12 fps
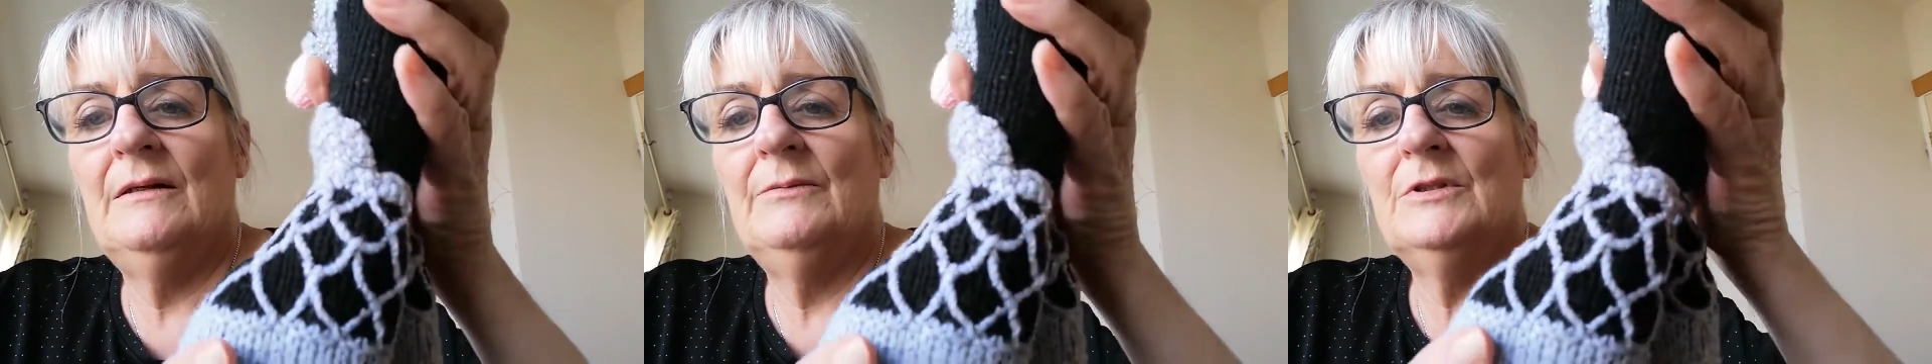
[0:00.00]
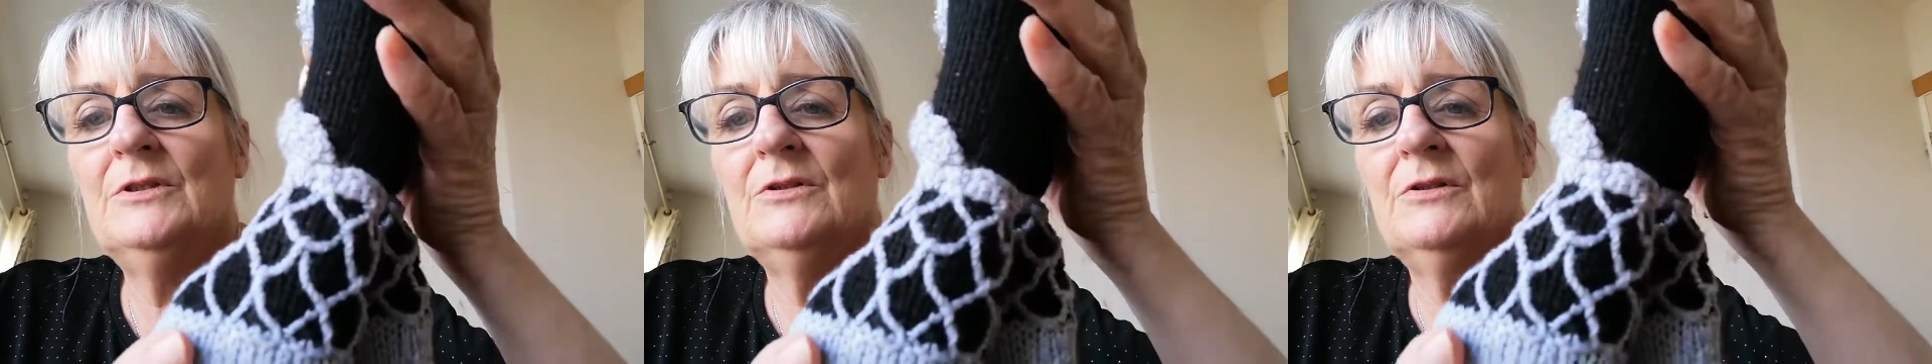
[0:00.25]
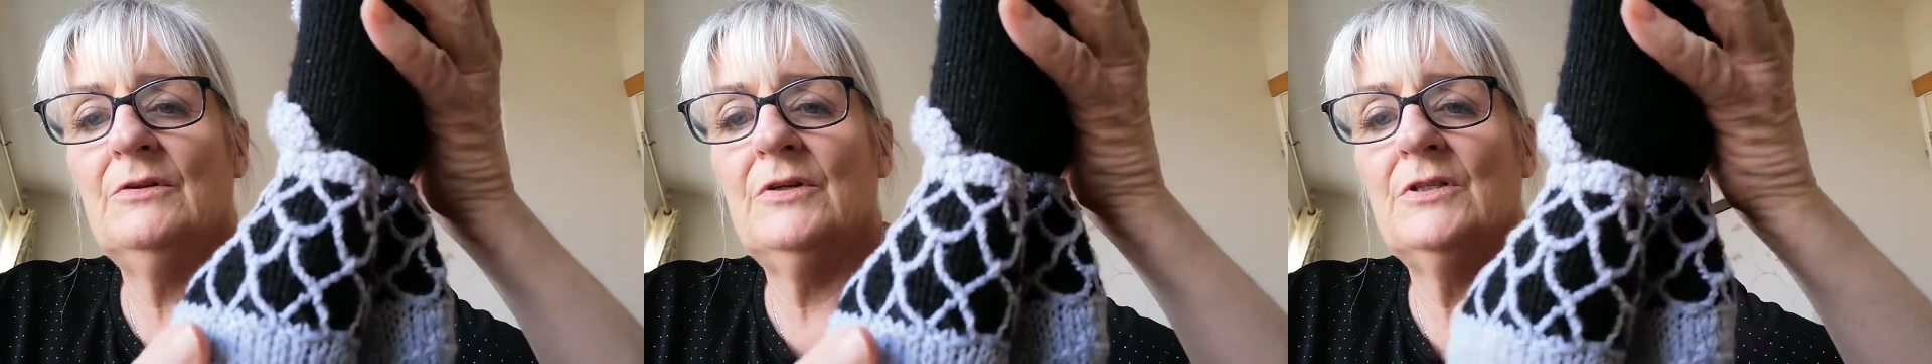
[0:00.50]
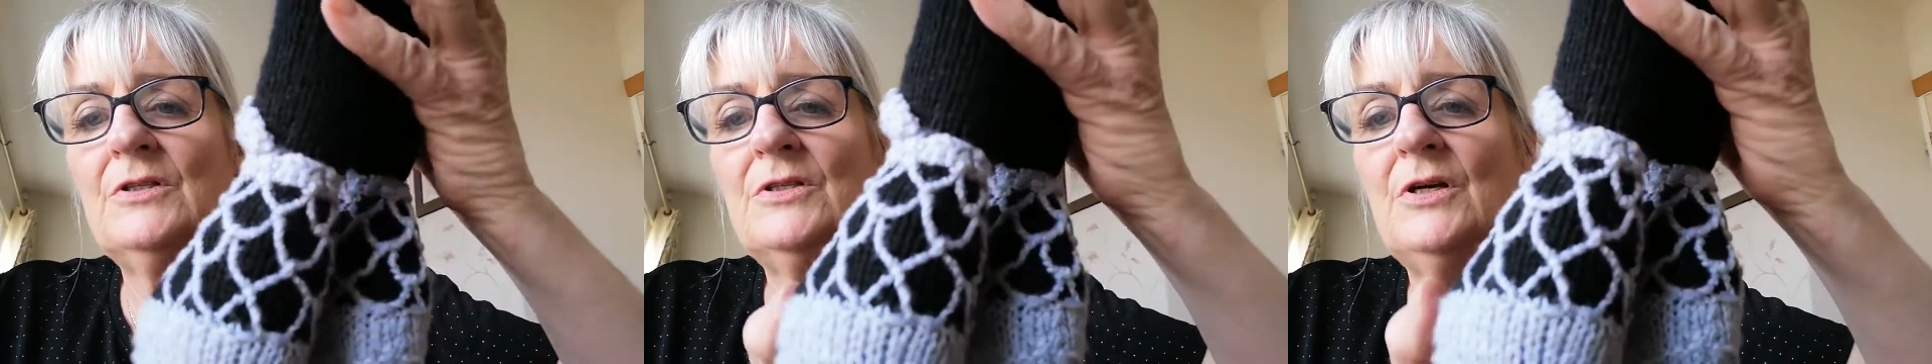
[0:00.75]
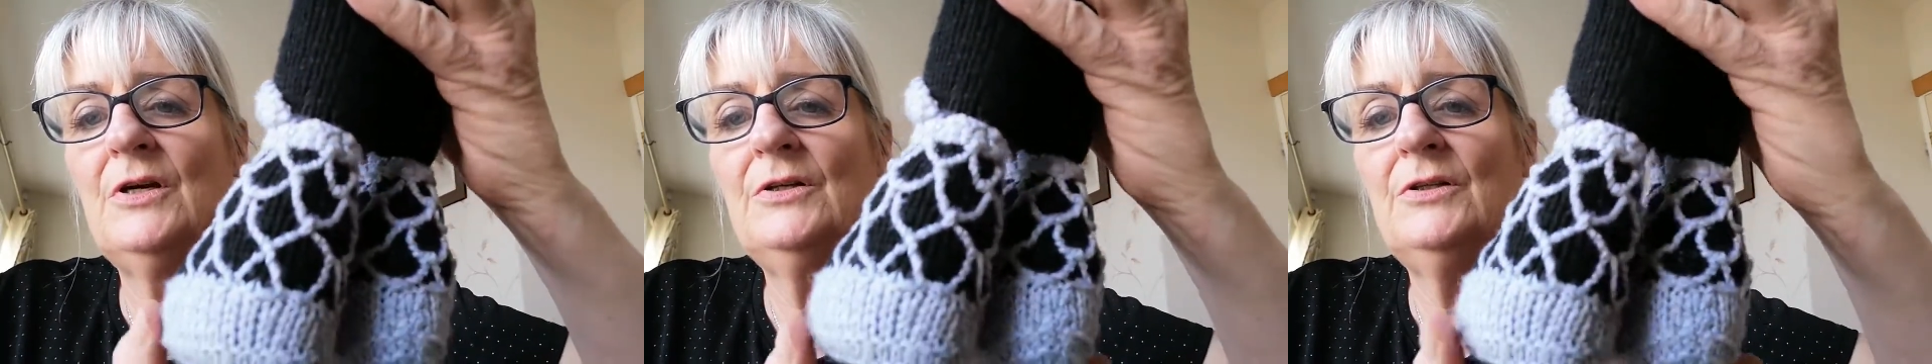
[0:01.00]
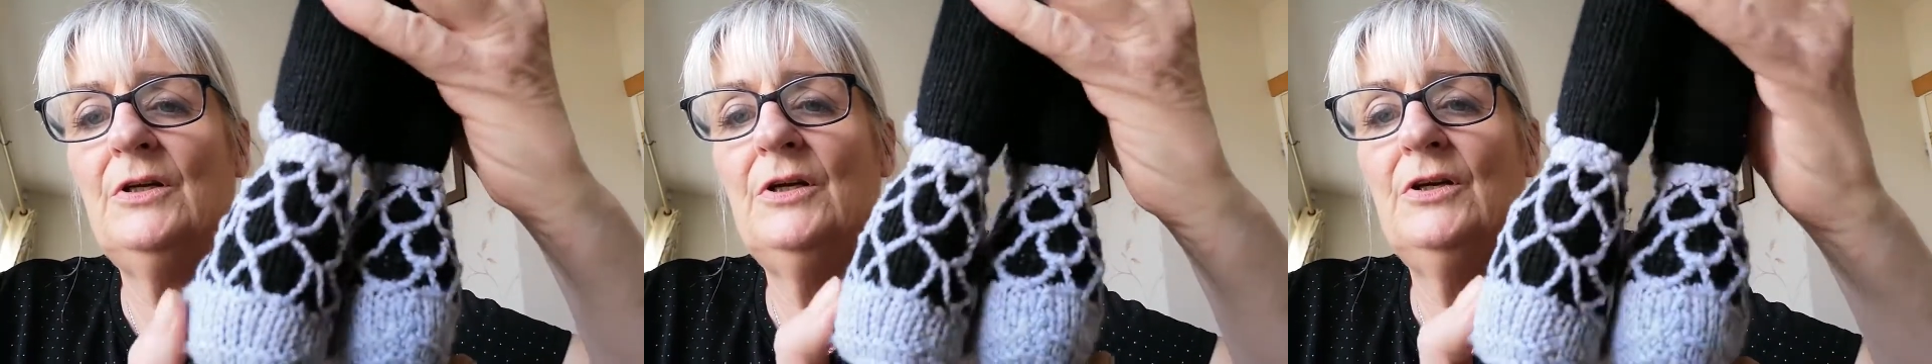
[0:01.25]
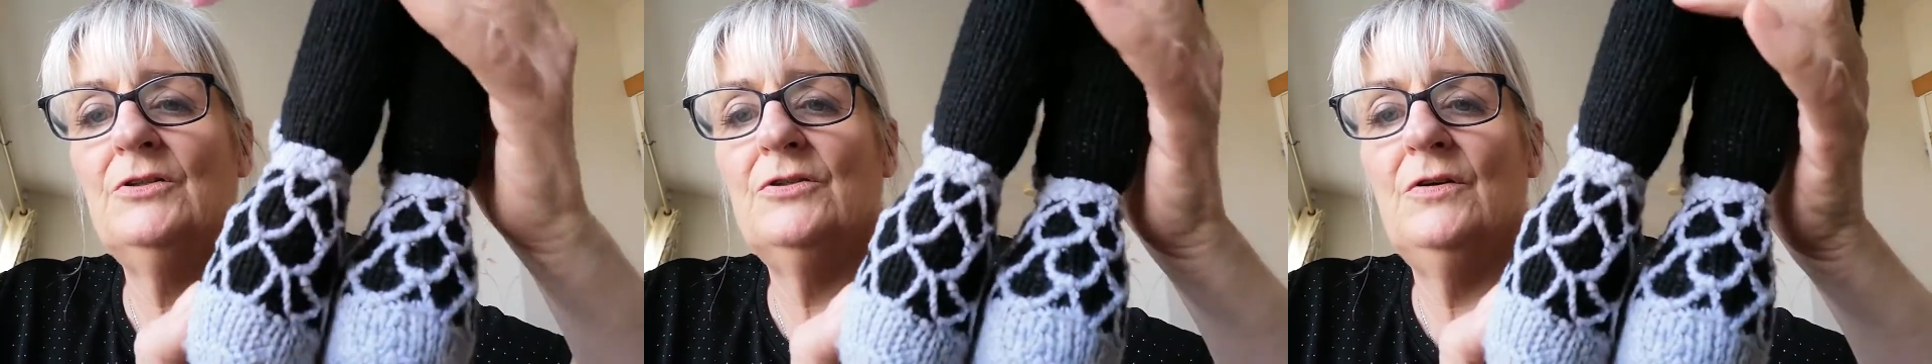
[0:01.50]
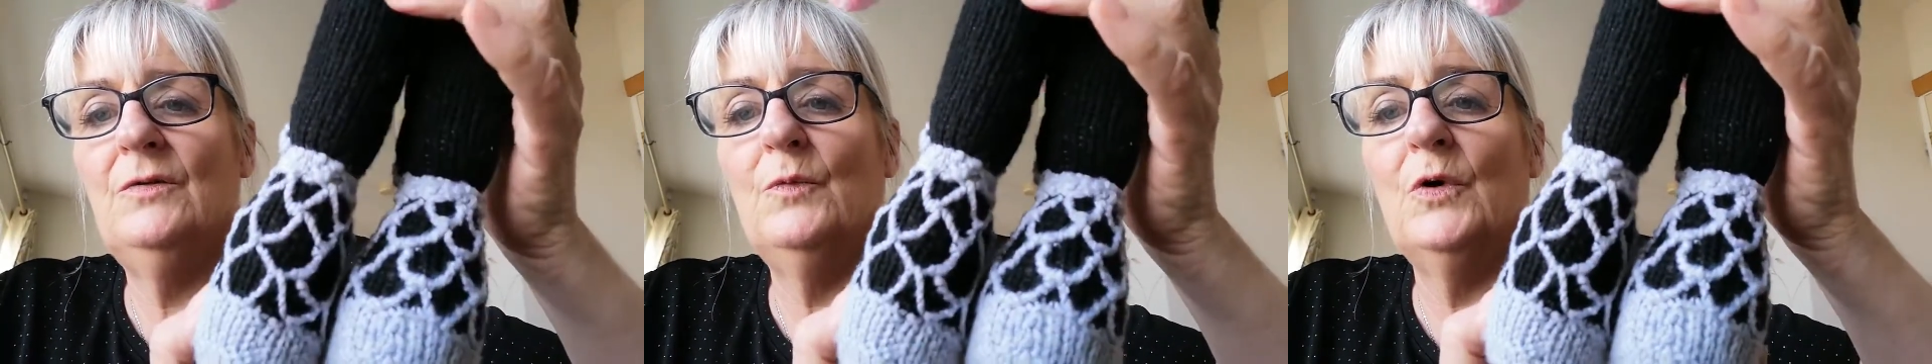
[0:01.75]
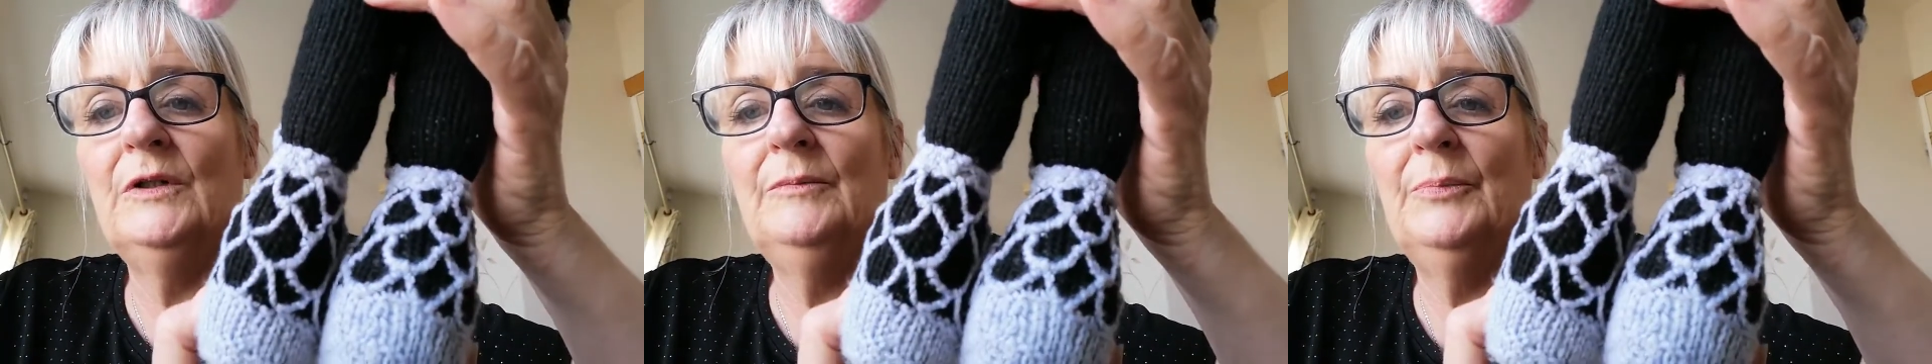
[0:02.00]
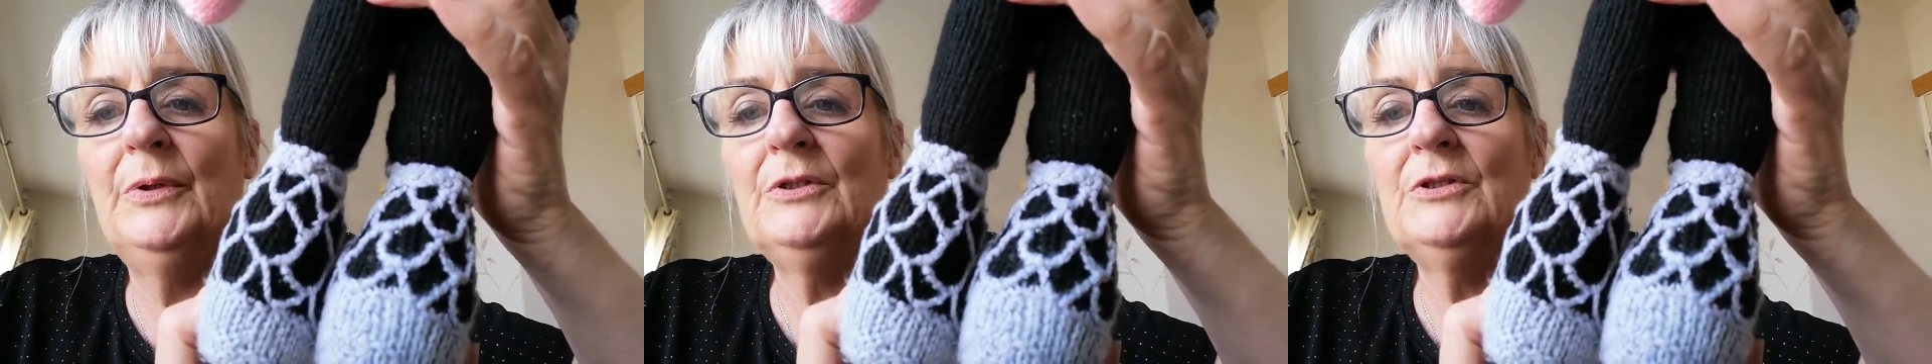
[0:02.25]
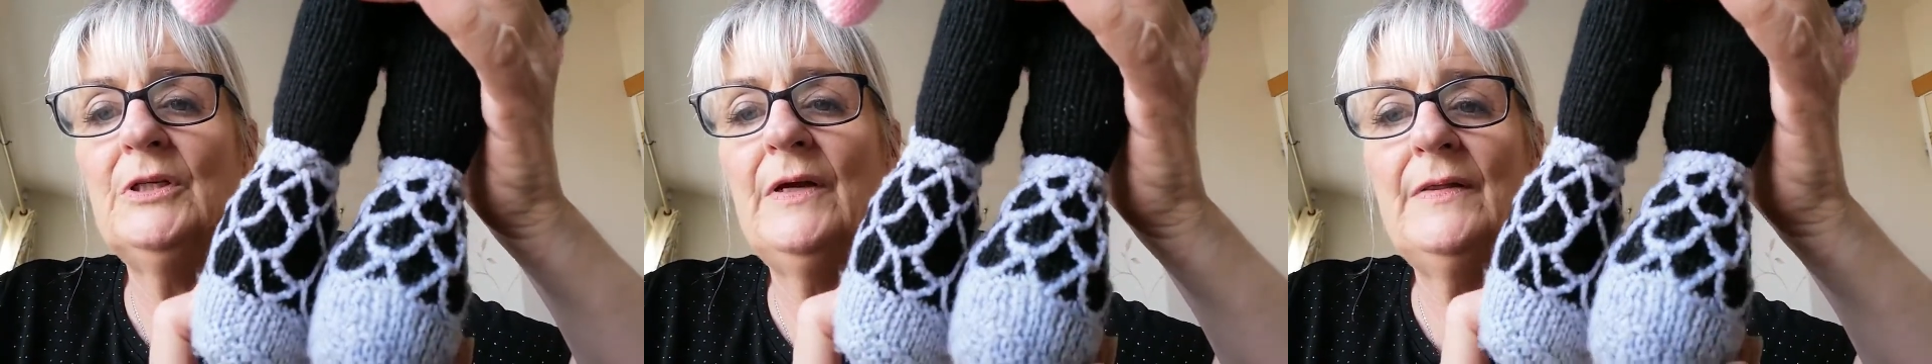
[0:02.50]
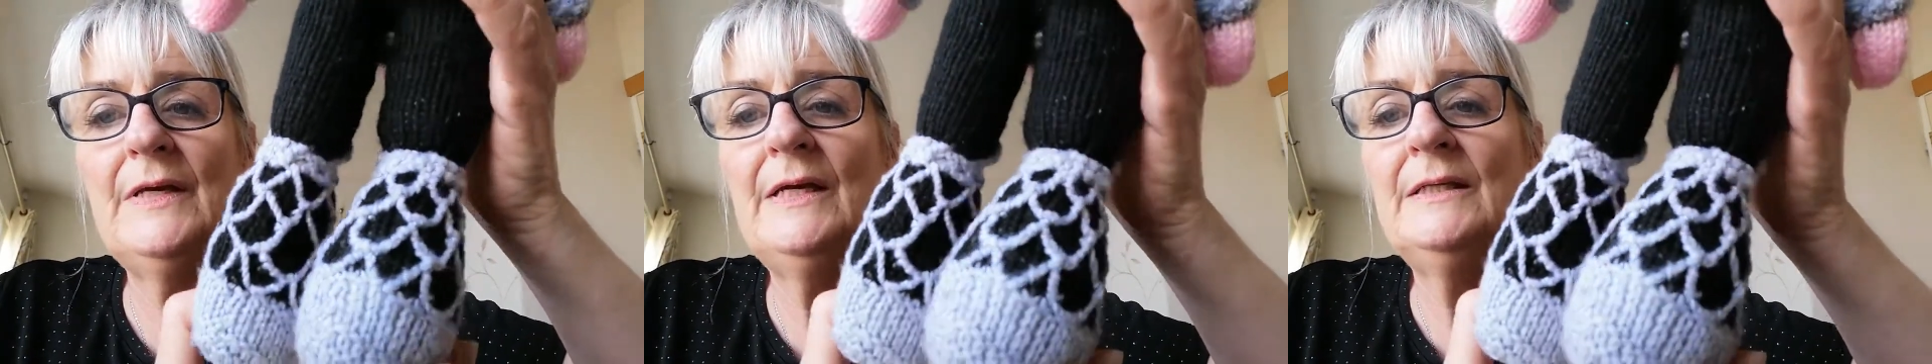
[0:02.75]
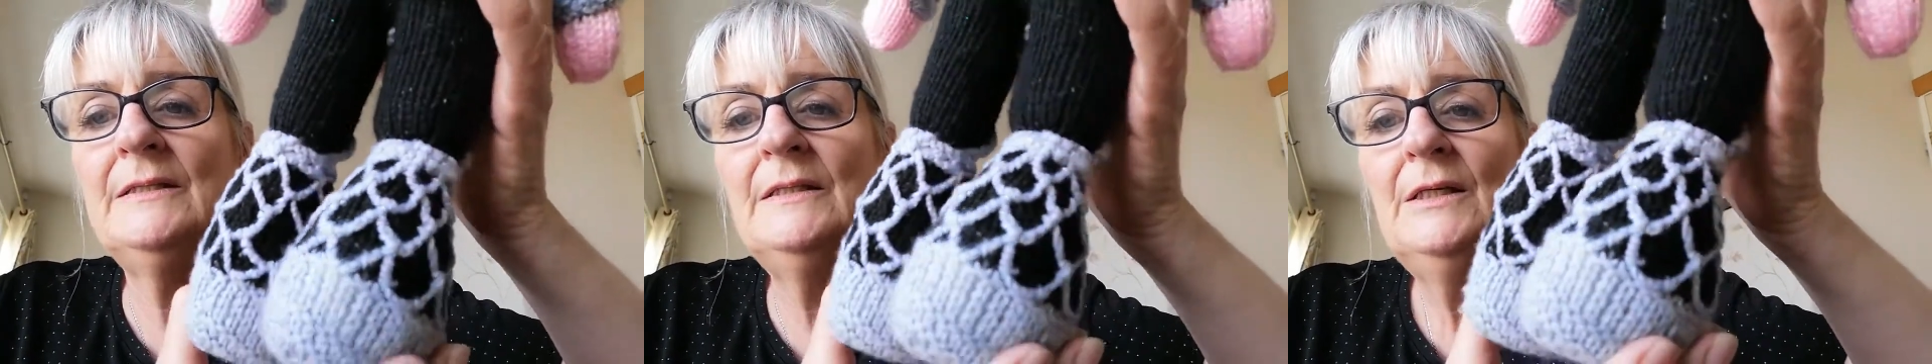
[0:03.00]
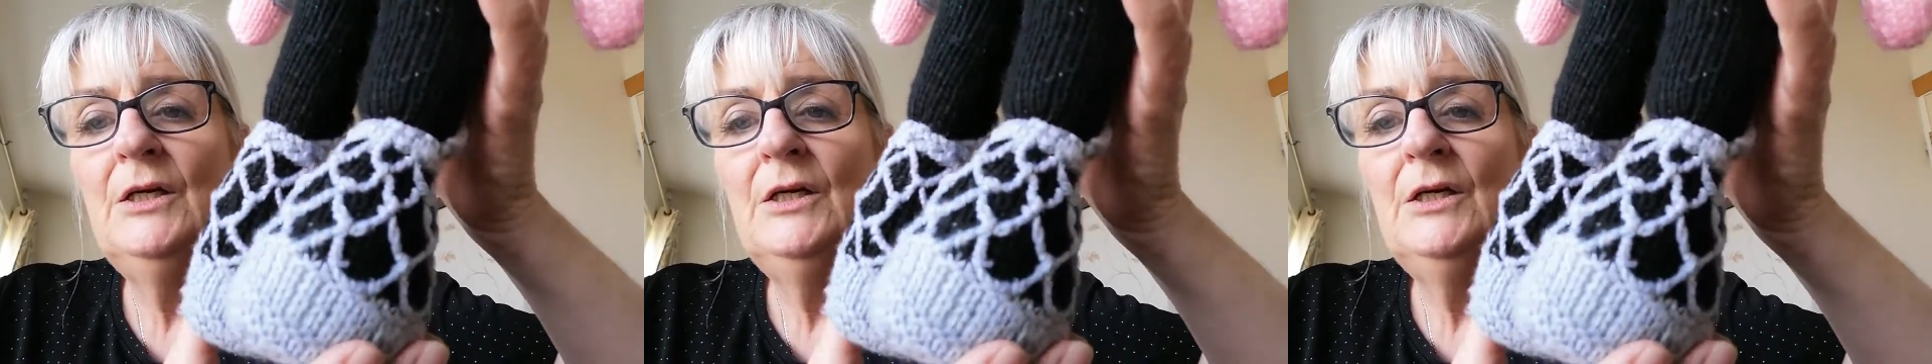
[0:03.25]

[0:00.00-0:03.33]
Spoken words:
I was sort of concerned that you could do one bit and then